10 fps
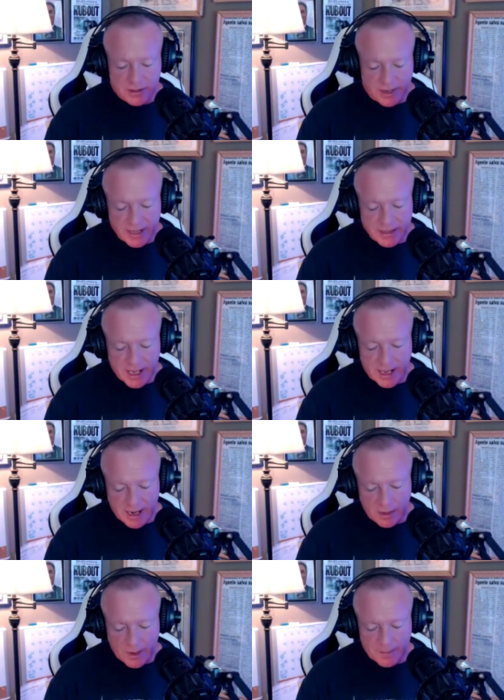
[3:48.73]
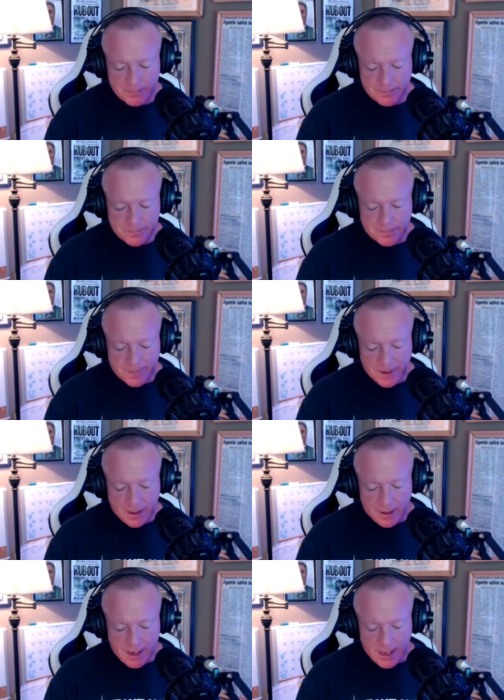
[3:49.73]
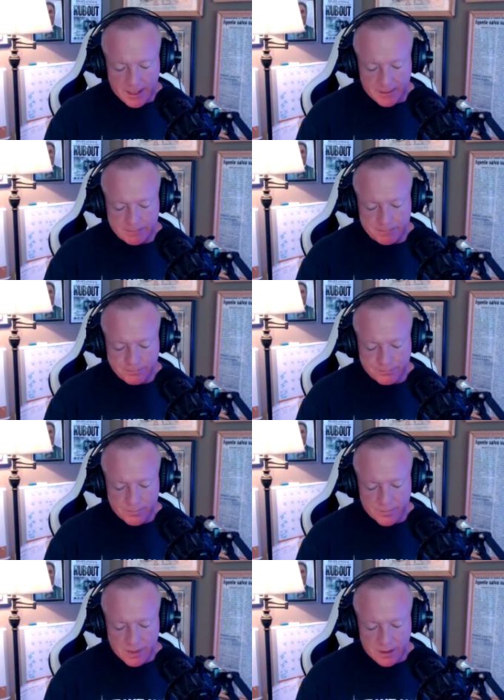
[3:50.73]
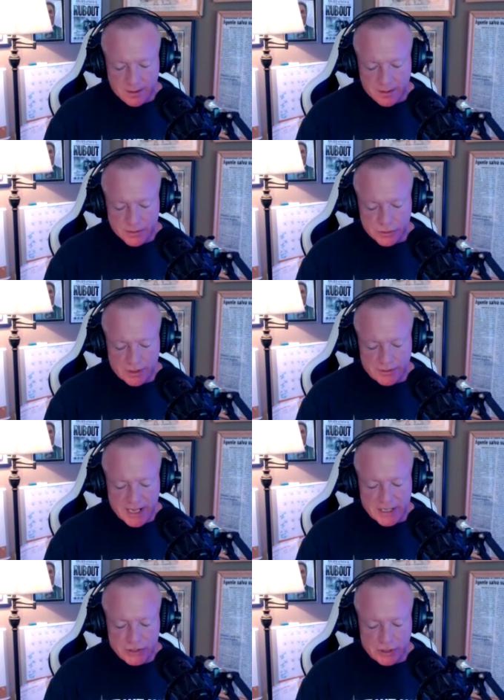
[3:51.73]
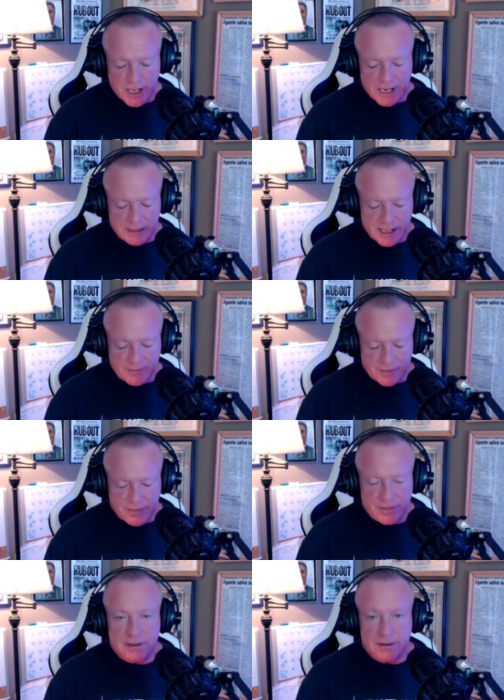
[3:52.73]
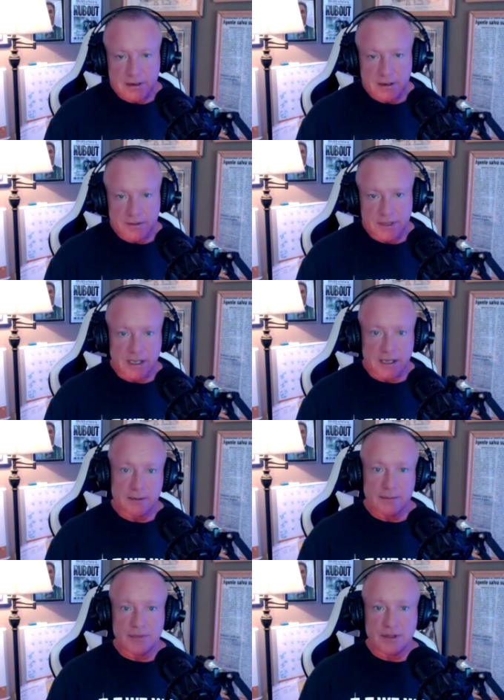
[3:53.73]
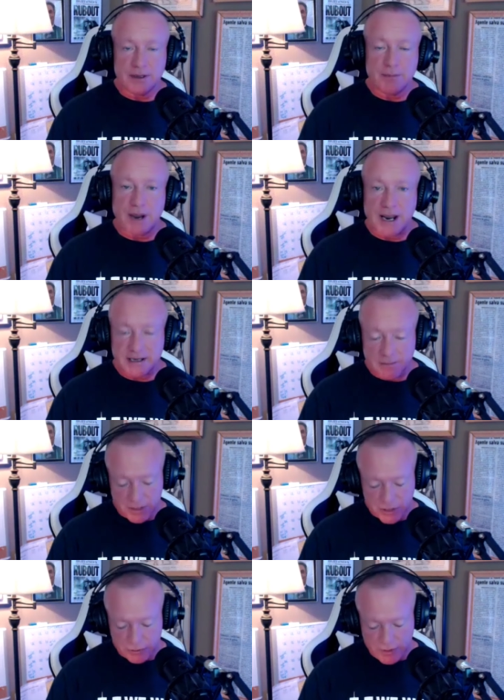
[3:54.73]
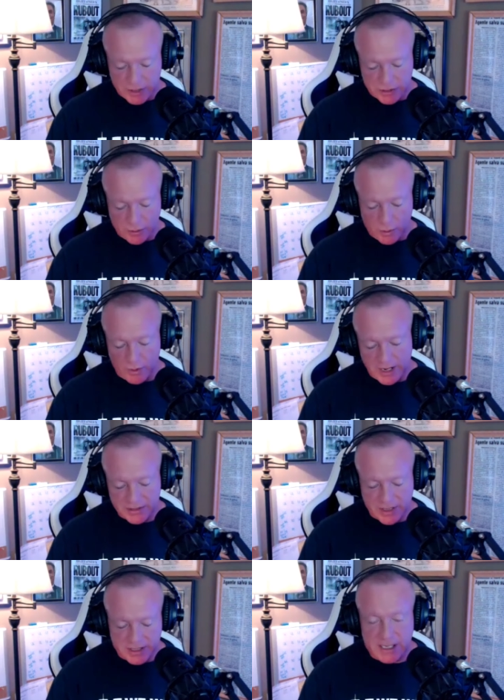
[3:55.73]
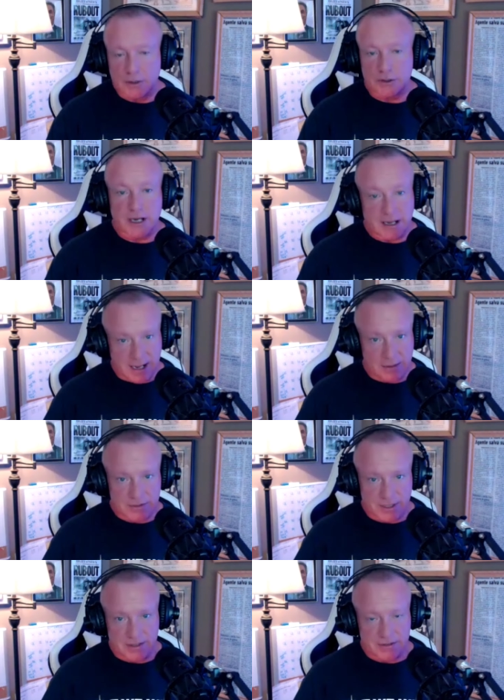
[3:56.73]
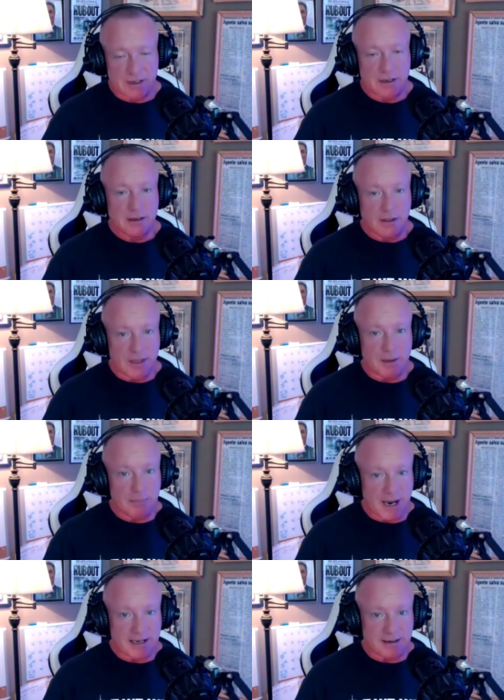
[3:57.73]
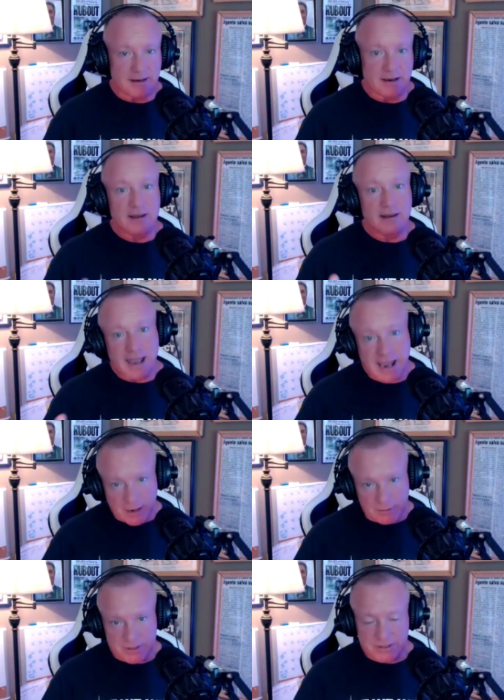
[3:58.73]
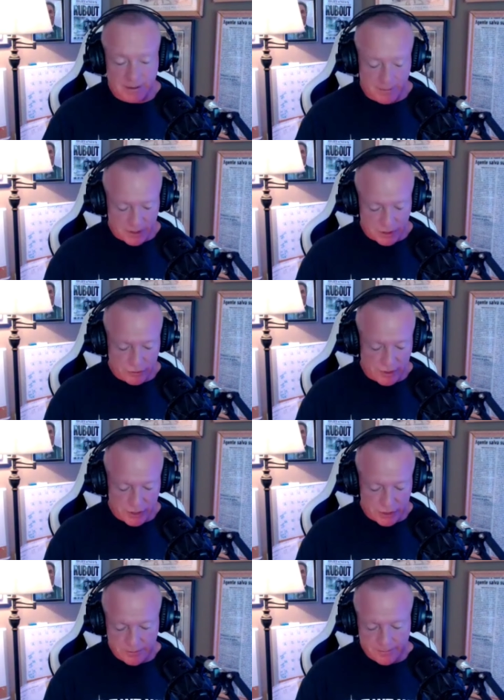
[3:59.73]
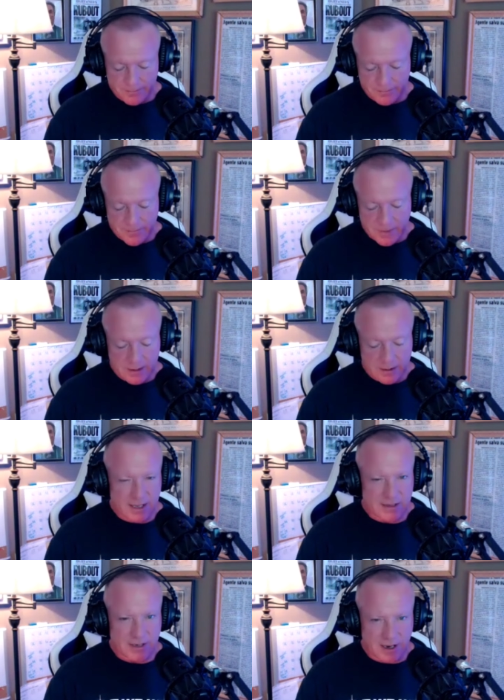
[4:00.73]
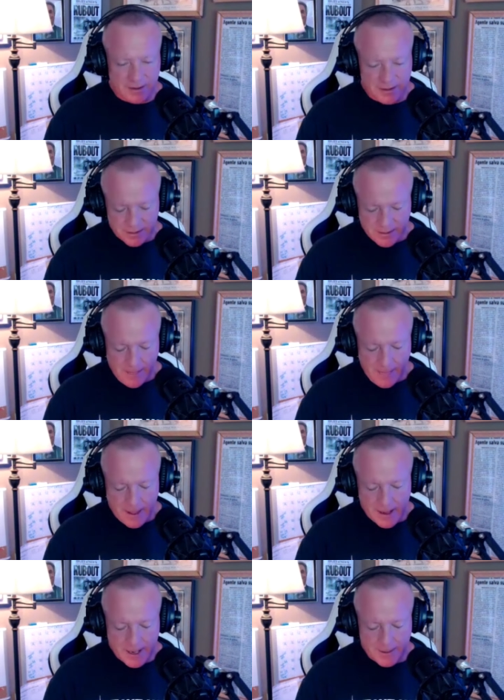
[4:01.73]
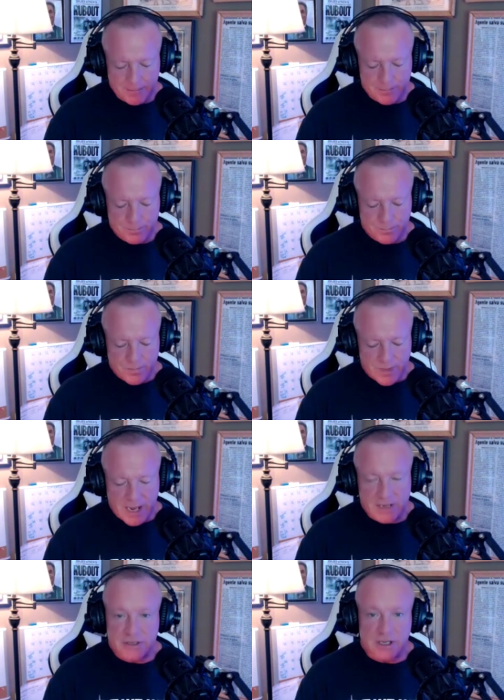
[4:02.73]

Tren de Aragua. Um, last July 11th, the the Biden administration, or as the DOJ now says, the Biden Harris administration, that's odd, um, has